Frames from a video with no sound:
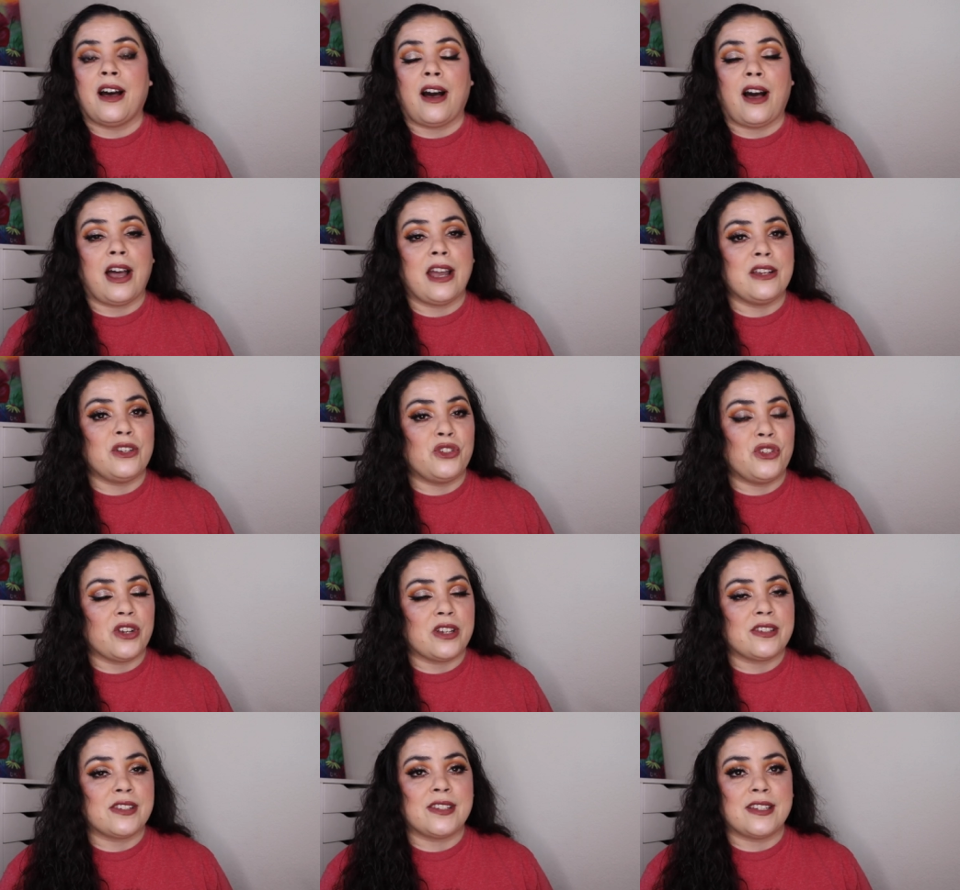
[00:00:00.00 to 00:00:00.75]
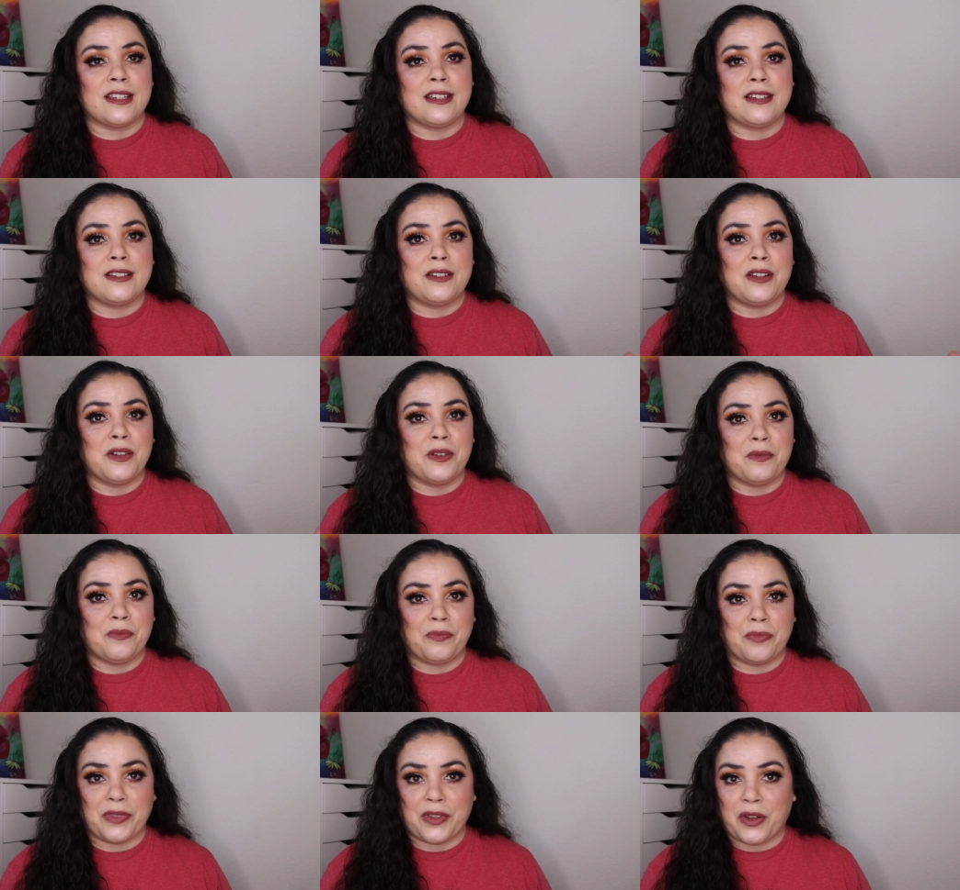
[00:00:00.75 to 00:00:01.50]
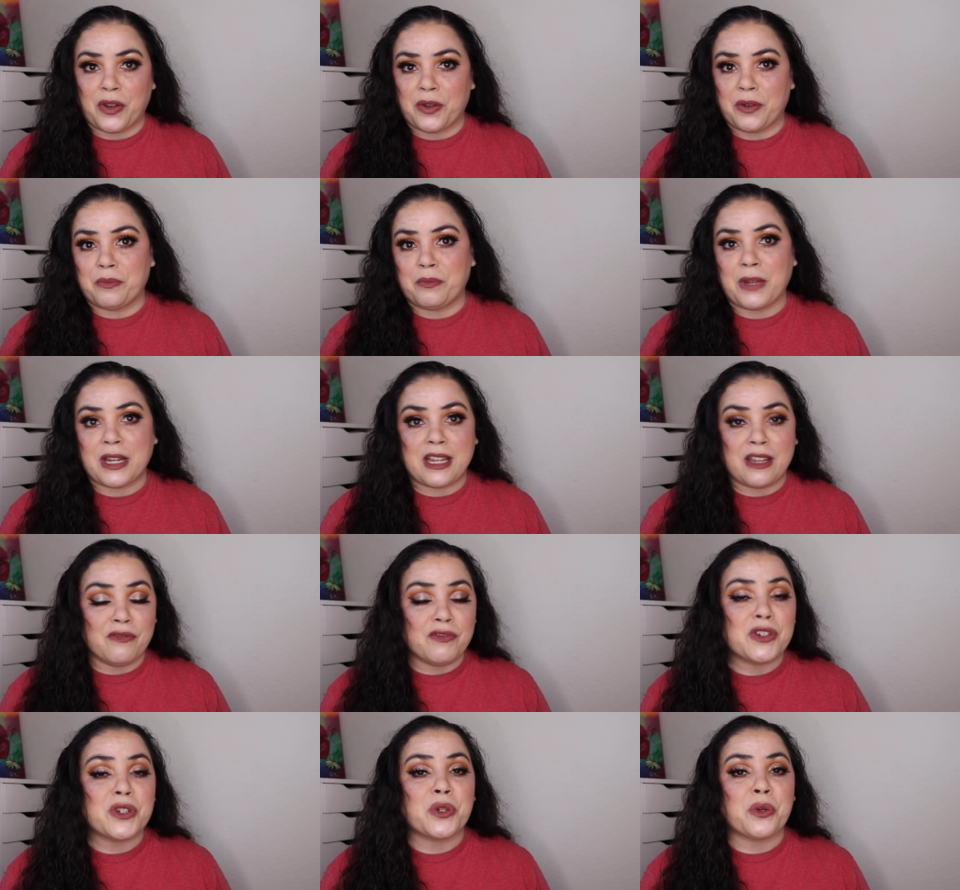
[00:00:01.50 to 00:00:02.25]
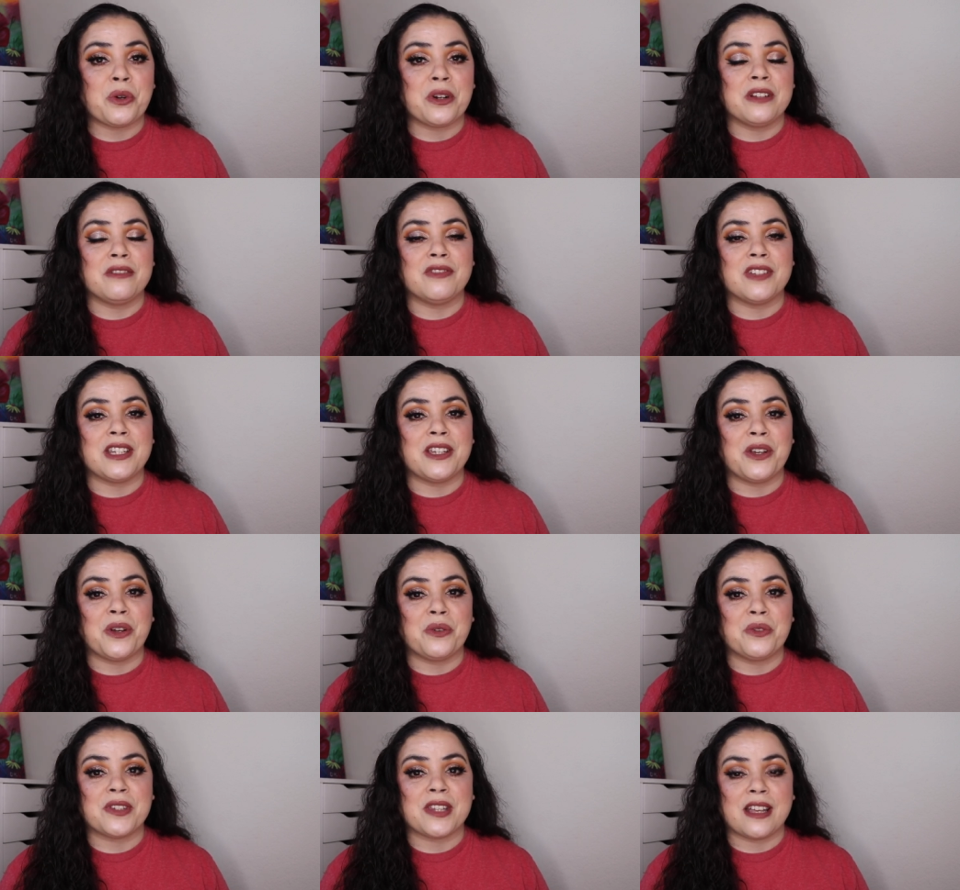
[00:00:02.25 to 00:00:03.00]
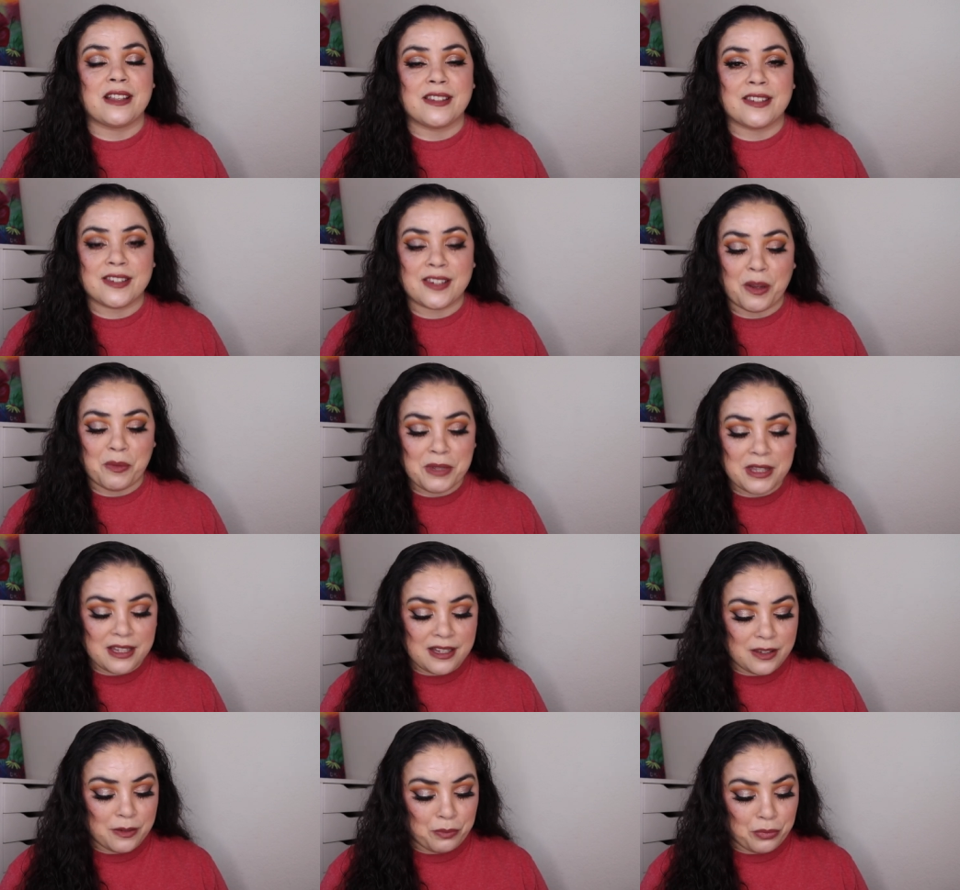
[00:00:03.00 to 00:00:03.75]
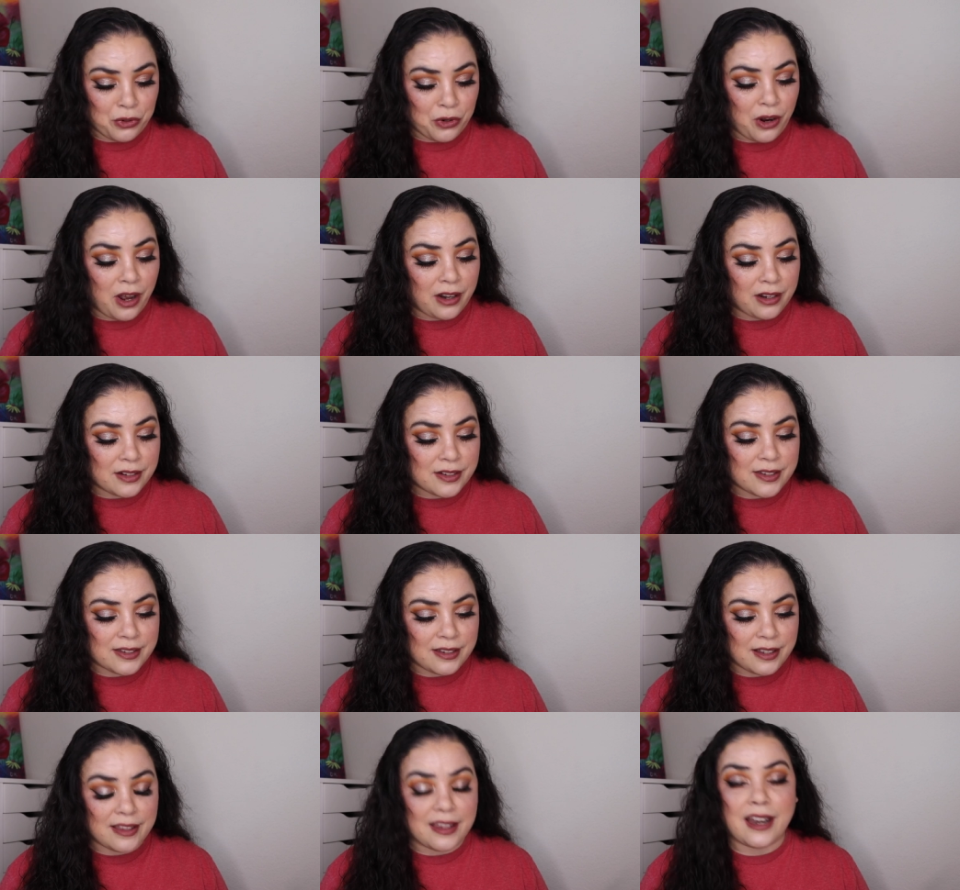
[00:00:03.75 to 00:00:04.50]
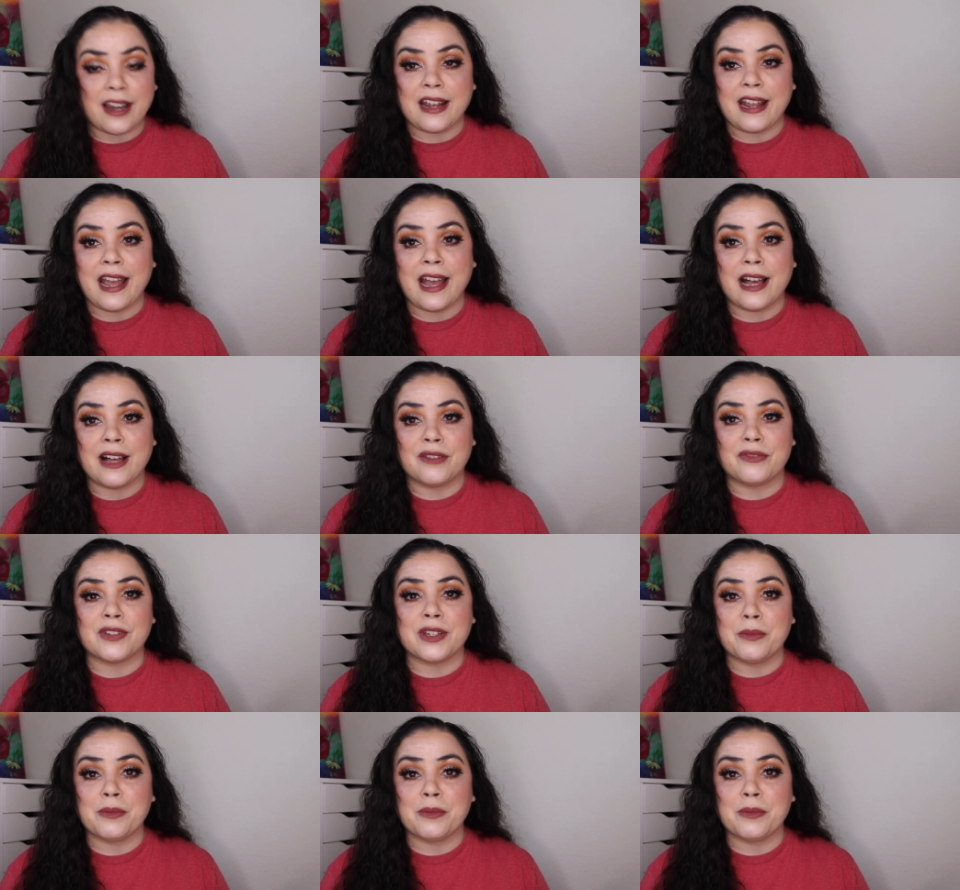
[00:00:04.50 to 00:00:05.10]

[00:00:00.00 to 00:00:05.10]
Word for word: I just did my inventory videos and some of these products that I have